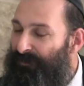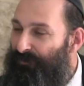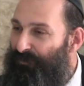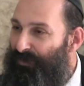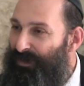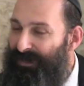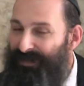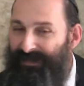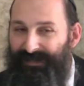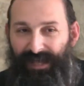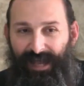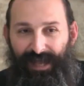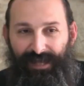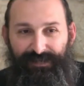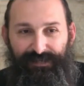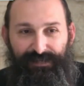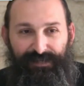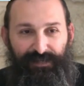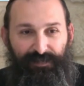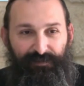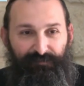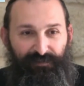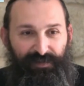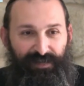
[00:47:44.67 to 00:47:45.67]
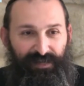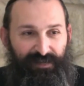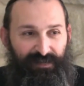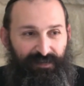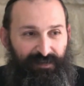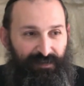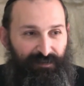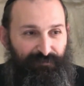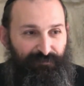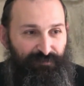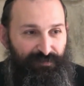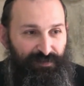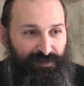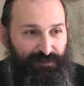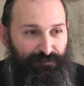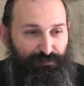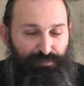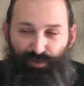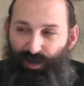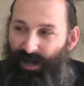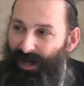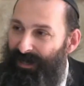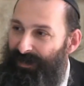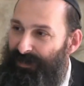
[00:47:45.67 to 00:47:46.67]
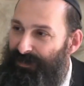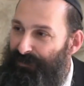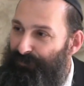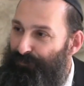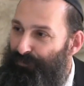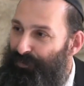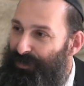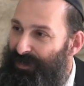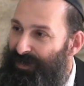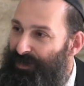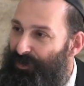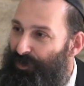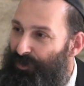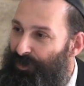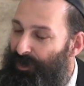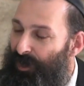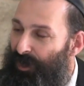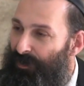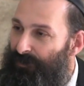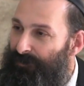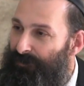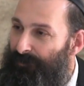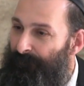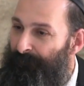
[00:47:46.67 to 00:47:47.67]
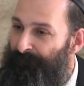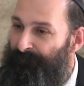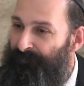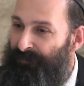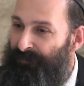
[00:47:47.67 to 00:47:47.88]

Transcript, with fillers: when he's asking me if his bride is pretty or not?